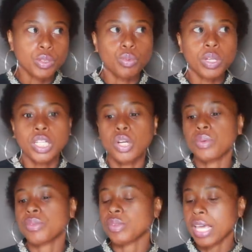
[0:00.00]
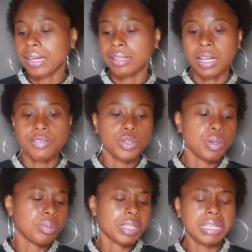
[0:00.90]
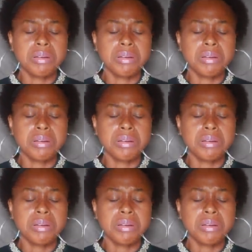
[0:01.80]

Do you want to go through that? A lot of you complain,